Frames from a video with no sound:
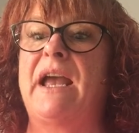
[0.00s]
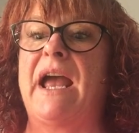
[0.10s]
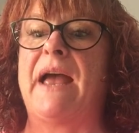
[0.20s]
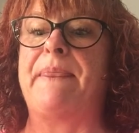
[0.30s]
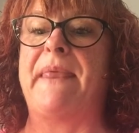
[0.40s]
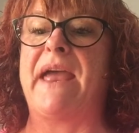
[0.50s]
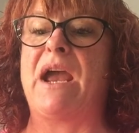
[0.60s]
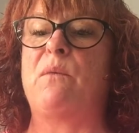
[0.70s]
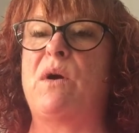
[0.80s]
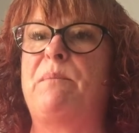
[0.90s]
and
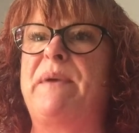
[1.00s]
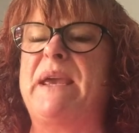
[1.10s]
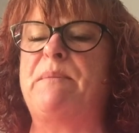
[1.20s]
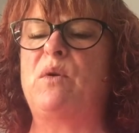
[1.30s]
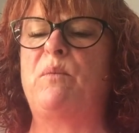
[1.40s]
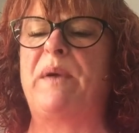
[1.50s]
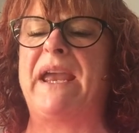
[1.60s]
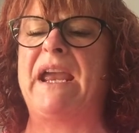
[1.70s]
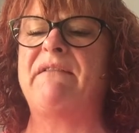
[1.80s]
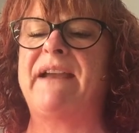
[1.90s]
there were people
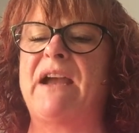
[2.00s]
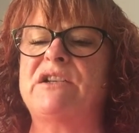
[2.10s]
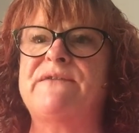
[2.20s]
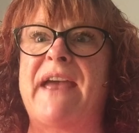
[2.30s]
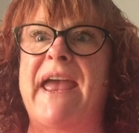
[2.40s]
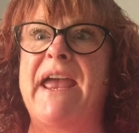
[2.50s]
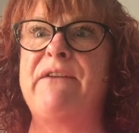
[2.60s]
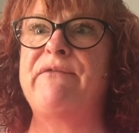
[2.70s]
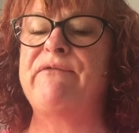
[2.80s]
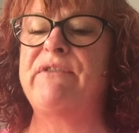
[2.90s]
peering out of
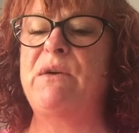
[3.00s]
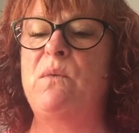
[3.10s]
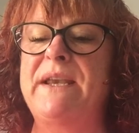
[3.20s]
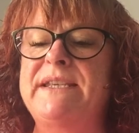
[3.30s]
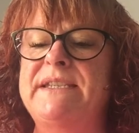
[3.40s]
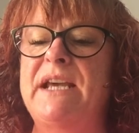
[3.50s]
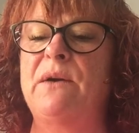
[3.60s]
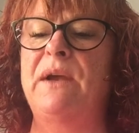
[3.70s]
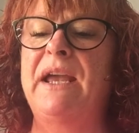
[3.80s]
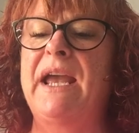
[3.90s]
every
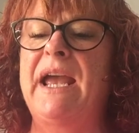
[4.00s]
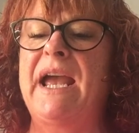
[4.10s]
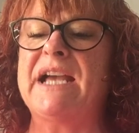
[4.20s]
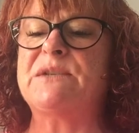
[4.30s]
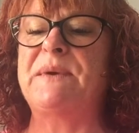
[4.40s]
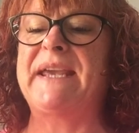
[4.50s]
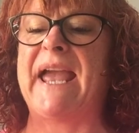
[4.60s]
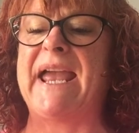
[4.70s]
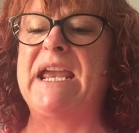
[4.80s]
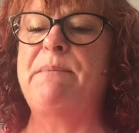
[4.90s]
window as we
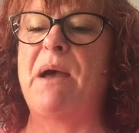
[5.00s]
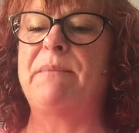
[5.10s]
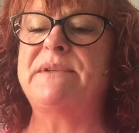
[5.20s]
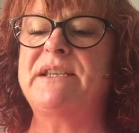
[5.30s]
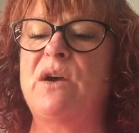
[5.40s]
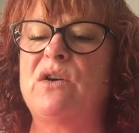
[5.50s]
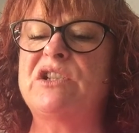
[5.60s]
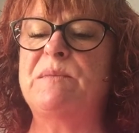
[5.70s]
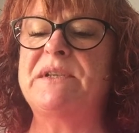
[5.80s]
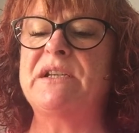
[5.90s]
came up to the
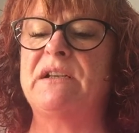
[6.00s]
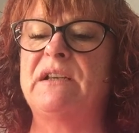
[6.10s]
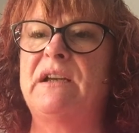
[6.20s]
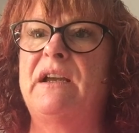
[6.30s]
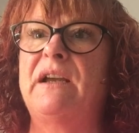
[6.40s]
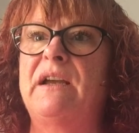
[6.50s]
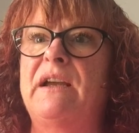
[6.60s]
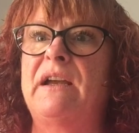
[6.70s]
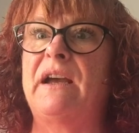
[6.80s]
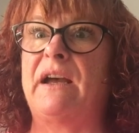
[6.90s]
hospital.
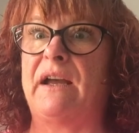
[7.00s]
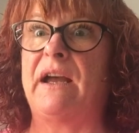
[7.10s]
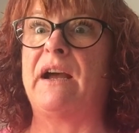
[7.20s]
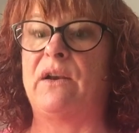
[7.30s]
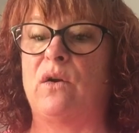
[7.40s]
An